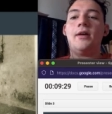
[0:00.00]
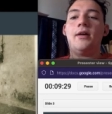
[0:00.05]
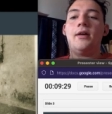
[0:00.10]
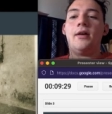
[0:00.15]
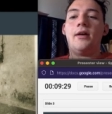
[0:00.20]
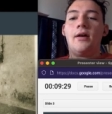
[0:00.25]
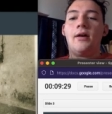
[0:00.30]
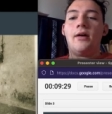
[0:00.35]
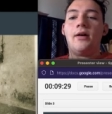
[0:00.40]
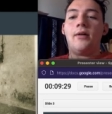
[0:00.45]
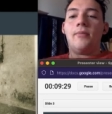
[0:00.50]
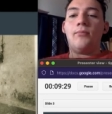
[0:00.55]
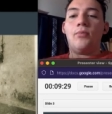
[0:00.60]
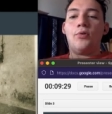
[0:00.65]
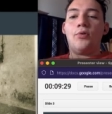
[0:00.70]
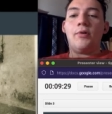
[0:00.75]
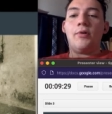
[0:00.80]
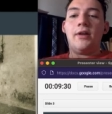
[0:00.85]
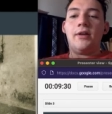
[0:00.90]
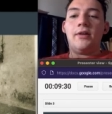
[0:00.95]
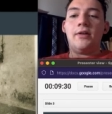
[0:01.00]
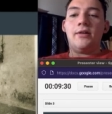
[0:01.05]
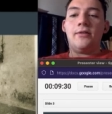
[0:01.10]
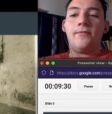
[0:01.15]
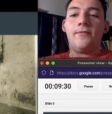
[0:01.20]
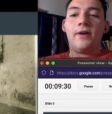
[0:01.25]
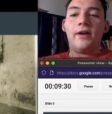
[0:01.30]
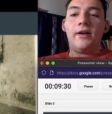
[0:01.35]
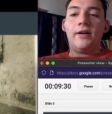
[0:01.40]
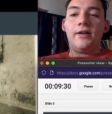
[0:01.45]
But when the
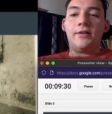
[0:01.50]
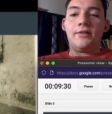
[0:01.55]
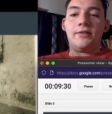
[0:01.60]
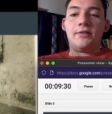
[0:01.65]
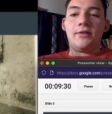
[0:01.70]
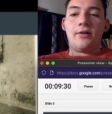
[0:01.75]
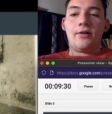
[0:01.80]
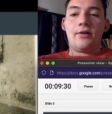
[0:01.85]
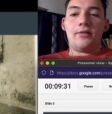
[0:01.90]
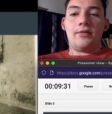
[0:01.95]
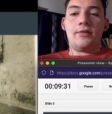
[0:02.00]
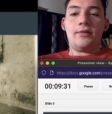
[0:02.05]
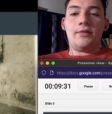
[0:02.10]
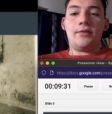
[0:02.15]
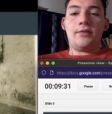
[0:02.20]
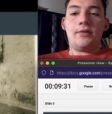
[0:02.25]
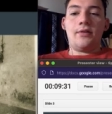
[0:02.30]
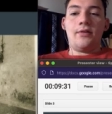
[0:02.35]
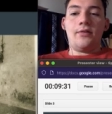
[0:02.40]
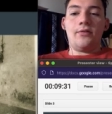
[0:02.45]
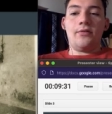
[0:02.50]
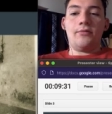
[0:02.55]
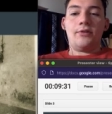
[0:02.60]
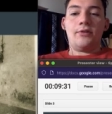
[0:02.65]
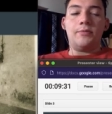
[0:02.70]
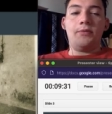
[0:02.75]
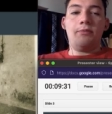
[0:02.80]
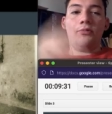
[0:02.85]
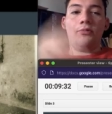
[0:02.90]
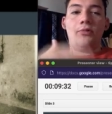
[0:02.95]
fighting starts, all the rich
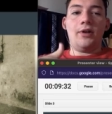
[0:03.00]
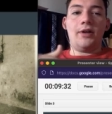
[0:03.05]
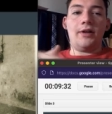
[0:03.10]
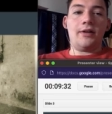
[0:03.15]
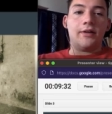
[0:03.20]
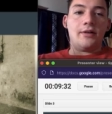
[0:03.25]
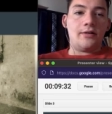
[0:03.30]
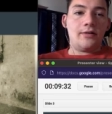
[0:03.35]
people like